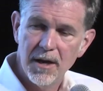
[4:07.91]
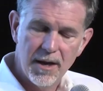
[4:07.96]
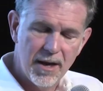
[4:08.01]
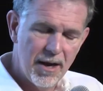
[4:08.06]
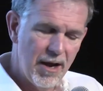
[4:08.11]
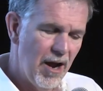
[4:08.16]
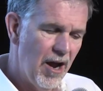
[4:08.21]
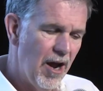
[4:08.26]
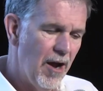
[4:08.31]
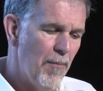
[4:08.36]

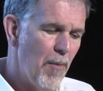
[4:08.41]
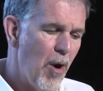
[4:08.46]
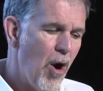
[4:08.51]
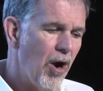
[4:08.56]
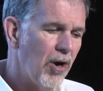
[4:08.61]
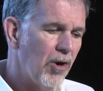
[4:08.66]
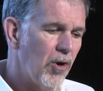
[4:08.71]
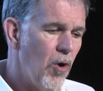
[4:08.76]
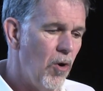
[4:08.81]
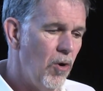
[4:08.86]

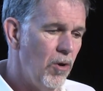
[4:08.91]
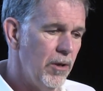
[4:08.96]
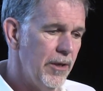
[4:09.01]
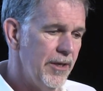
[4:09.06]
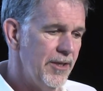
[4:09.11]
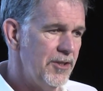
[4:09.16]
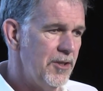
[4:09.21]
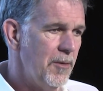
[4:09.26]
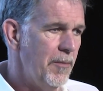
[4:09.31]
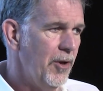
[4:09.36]
our goal
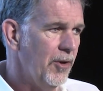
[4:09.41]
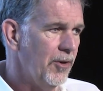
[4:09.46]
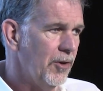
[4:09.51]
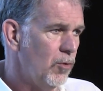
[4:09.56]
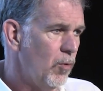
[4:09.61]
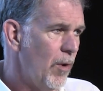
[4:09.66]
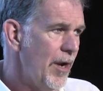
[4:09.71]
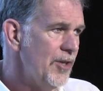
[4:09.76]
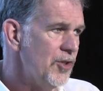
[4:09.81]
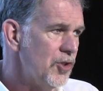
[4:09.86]
is to build a
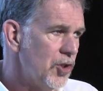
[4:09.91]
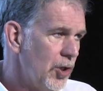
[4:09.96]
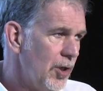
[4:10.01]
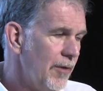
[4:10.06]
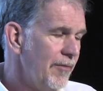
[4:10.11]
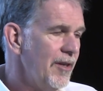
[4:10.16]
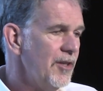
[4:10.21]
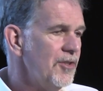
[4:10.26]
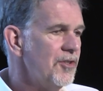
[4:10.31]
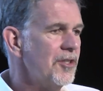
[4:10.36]
great
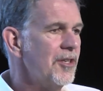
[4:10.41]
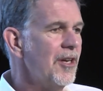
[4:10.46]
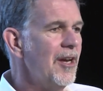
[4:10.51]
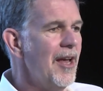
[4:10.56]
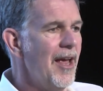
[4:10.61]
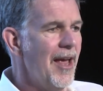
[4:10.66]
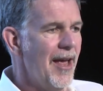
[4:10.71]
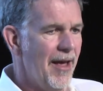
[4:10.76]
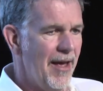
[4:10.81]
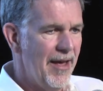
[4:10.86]
service
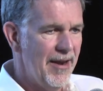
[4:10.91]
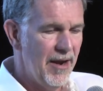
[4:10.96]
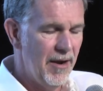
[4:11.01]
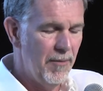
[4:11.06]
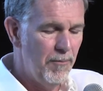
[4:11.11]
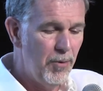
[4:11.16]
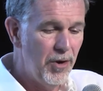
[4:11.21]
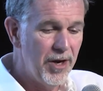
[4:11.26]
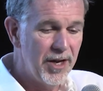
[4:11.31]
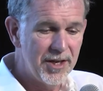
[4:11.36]
at
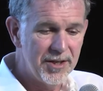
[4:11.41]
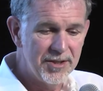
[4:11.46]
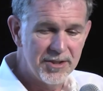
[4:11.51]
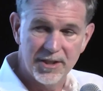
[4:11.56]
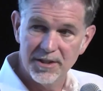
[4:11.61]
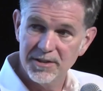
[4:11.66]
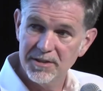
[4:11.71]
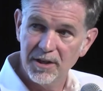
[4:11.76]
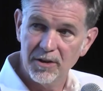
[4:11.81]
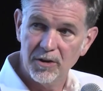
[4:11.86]
a pretty
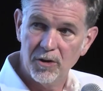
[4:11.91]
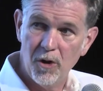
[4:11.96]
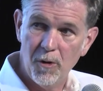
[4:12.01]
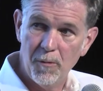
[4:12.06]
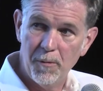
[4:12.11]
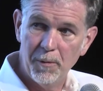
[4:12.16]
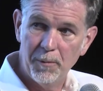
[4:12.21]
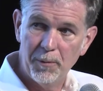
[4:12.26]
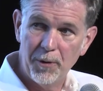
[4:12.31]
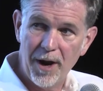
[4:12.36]
consistent
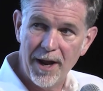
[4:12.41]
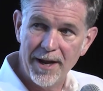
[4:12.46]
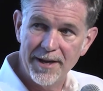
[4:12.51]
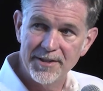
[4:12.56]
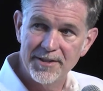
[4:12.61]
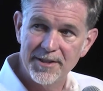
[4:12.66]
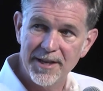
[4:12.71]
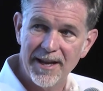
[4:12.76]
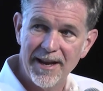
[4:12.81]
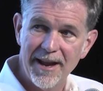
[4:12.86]
global
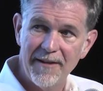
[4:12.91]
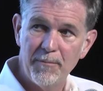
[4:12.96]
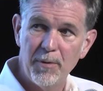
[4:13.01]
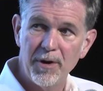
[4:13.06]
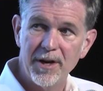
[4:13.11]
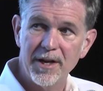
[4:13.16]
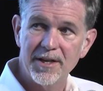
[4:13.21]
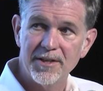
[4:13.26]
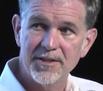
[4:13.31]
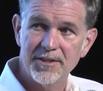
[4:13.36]
price and a
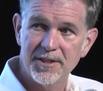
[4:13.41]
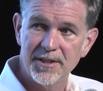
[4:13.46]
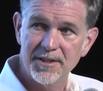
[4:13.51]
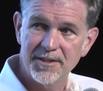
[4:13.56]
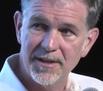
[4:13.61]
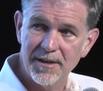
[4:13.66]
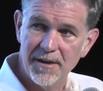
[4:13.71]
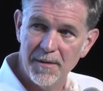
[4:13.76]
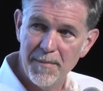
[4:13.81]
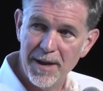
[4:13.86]
pretty
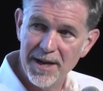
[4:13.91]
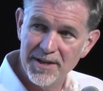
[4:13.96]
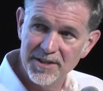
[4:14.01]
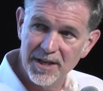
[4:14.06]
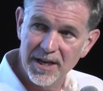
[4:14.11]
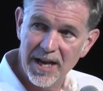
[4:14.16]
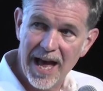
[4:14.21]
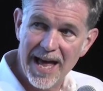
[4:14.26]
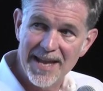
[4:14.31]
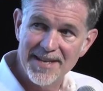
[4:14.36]
consistent,
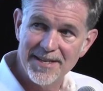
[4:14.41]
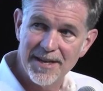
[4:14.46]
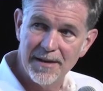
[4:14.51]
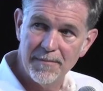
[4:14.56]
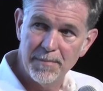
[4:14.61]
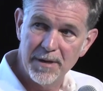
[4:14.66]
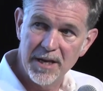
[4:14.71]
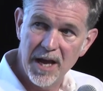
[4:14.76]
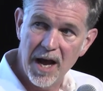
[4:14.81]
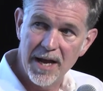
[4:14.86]
amazing
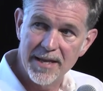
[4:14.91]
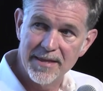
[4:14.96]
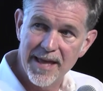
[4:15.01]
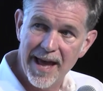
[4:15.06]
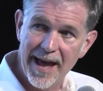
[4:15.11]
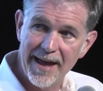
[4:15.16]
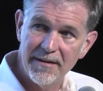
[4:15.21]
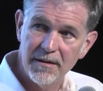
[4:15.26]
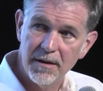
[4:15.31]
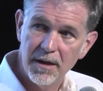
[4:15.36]
content behind
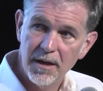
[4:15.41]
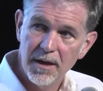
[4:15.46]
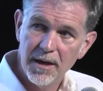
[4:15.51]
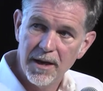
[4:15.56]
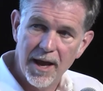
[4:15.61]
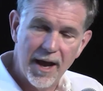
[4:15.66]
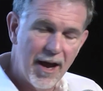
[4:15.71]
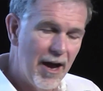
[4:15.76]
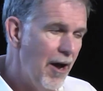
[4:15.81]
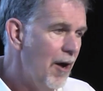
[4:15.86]
that.
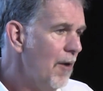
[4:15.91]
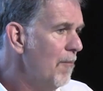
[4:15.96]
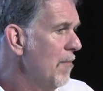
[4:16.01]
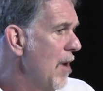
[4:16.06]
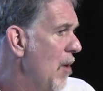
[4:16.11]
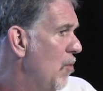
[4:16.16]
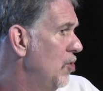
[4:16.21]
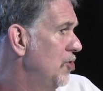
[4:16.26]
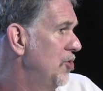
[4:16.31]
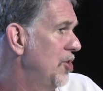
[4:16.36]

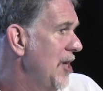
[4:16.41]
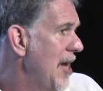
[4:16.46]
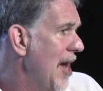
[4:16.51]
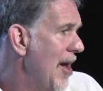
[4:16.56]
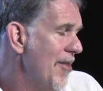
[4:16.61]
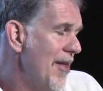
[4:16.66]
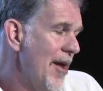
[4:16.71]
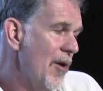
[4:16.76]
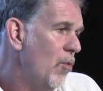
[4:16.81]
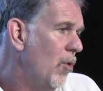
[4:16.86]
And we'll see
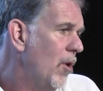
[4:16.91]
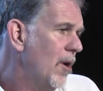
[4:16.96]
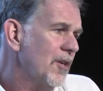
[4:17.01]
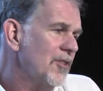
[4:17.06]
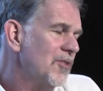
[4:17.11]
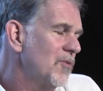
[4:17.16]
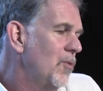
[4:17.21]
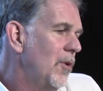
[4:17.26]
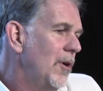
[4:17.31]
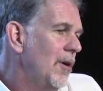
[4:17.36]
how that
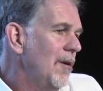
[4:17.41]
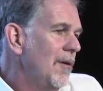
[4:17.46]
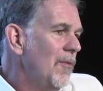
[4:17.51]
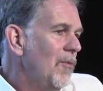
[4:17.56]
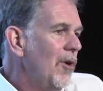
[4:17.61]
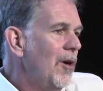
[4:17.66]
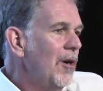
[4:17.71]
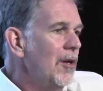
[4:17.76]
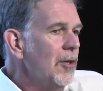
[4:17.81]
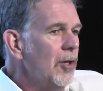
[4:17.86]
works.
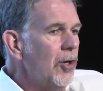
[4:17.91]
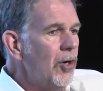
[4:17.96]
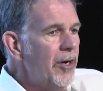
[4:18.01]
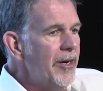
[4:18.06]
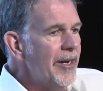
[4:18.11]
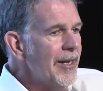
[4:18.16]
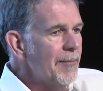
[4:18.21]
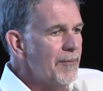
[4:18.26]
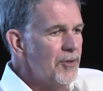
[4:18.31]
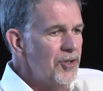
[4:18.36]
We're a
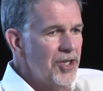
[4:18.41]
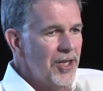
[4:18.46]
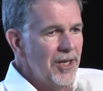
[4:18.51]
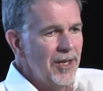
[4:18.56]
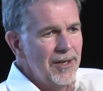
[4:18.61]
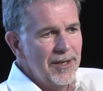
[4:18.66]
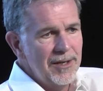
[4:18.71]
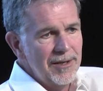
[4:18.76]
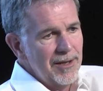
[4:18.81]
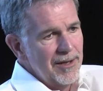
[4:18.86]
learning
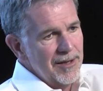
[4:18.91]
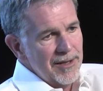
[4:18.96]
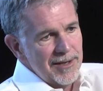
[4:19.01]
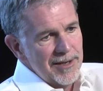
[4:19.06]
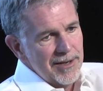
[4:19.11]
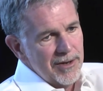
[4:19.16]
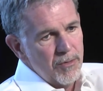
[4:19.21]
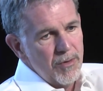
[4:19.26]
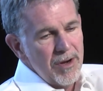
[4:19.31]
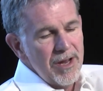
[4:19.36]
machine, and to the
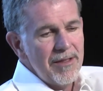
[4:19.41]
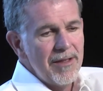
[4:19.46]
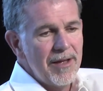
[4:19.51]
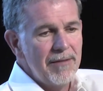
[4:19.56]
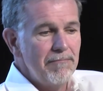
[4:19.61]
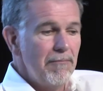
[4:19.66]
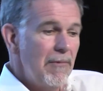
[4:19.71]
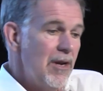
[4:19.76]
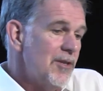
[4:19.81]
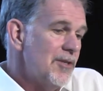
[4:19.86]
degree
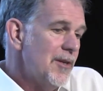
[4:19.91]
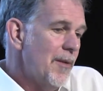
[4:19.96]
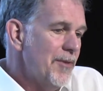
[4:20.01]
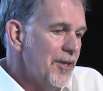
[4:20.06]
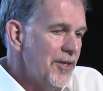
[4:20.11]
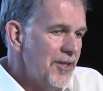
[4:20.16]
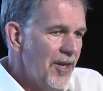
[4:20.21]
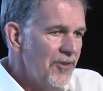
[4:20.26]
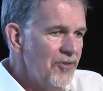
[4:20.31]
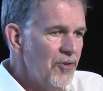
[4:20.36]
that
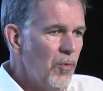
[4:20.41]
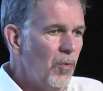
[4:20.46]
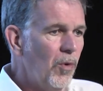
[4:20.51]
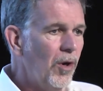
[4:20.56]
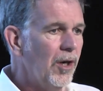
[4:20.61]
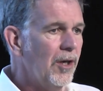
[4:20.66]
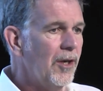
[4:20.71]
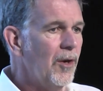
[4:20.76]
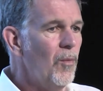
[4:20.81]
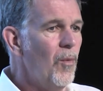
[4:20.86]
something doesn't
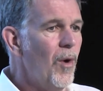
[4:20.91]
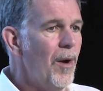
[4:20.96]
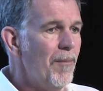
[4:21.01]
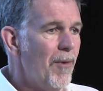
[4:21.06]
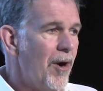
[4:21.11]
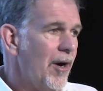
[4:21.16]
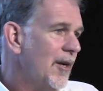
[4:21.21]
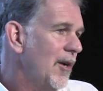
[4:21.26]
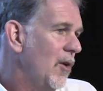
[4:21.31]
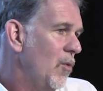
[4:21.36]
work in one
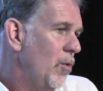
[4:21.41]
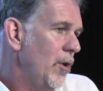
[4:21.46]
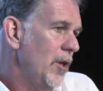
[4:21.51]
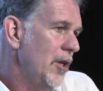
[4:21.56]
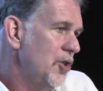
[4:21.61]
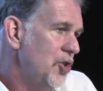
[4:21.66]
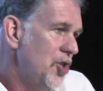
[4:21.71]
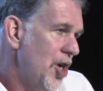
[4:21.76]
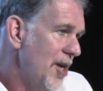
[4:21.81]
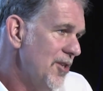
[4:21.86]
market,
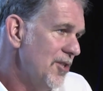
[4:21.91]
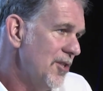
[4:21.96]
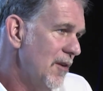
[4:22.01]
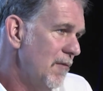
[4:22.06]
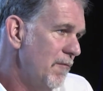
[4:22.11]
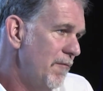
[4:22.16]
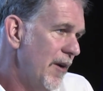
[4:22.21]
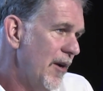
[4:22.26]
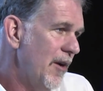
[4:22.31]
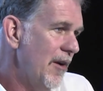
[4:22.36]
we'll adjust
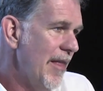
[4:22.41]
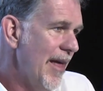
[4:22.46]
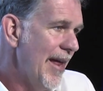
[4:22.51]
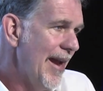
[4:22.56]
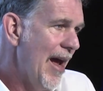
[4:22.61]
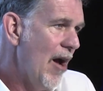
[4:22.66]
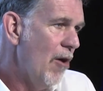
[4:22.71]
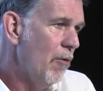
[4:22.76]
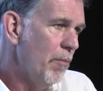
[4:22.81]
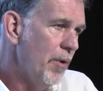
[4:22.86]
and figure that
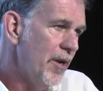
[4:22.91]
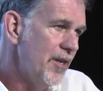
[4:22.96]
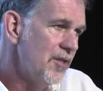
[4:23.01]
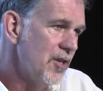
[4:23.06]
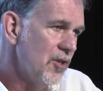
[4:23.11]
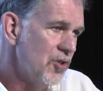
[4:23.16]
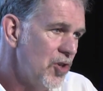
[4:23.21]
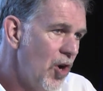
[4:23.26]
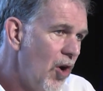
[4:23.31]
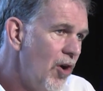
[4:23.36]
out. But as
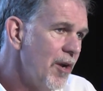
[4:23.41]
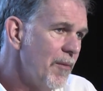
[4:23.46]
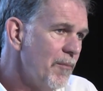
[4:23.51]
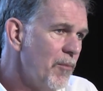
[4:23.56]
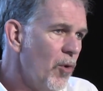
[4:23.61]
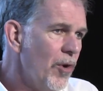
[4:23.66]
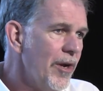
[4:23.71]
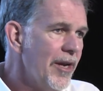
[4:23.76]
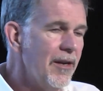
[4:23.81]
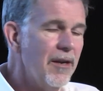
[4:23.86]
a starting
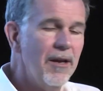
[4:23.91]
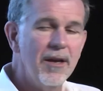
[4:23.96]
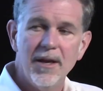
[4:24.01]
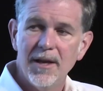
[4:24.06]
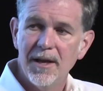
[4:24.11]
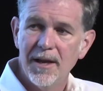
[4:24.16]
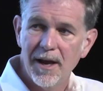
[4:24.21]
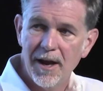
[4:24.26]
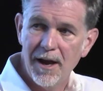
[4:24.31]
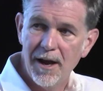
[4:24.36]
point,
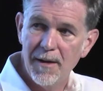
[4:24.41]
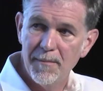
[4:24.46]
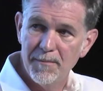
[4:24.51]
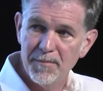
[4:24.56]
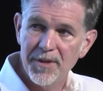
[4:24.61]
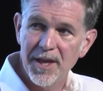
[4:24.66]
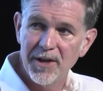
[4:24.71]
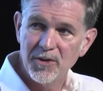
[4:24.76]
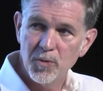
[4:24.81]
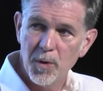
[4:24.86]

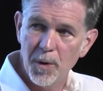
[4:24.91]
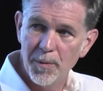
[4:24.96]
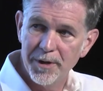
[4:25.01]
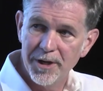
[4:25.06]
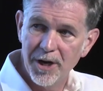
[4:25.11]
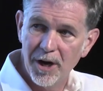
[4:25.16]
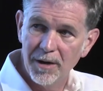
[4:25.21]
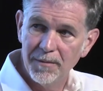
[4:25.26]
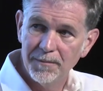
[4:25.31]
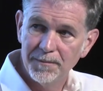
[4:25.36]
that's where we are.